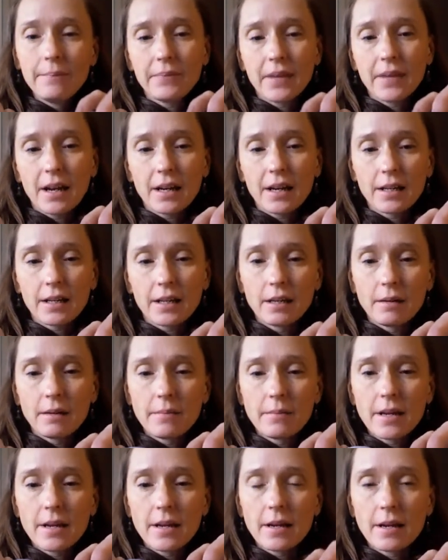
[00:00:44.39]
that can
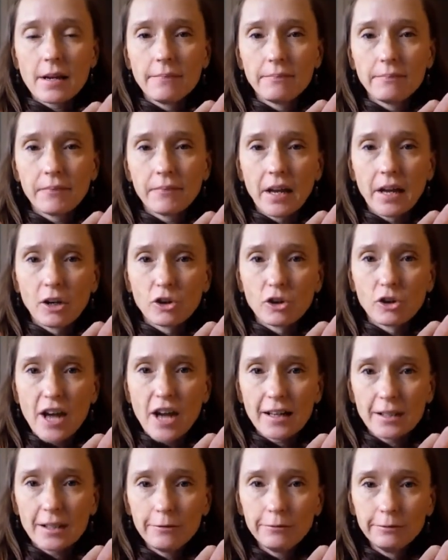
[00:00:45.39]
be
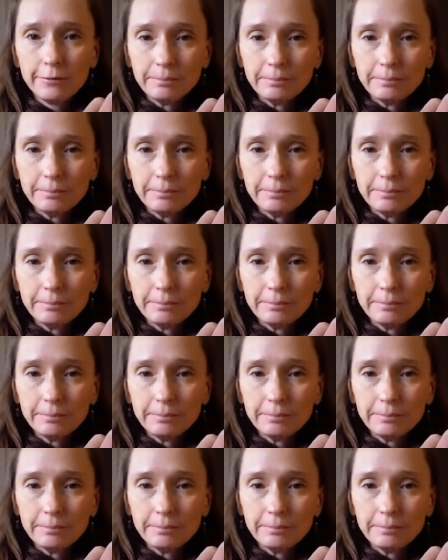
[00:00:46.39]
unattractive.